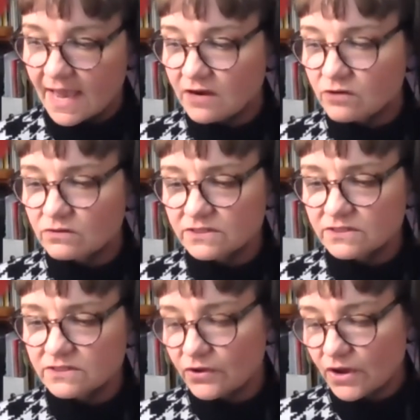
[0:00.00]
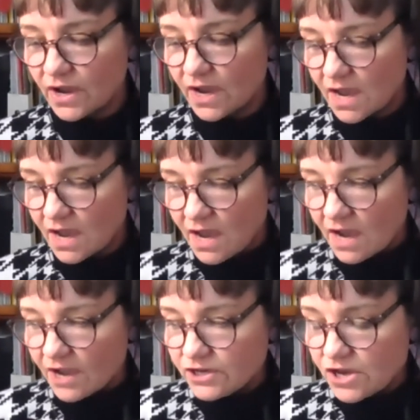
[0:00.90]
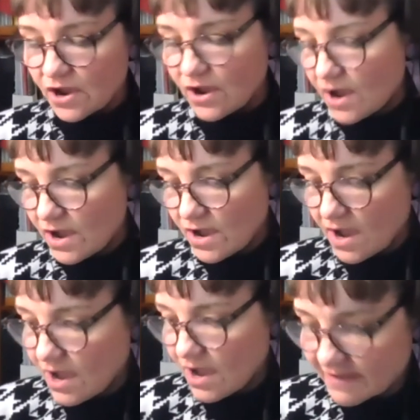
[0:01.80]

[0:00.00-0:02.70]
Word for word: And also, you know, I,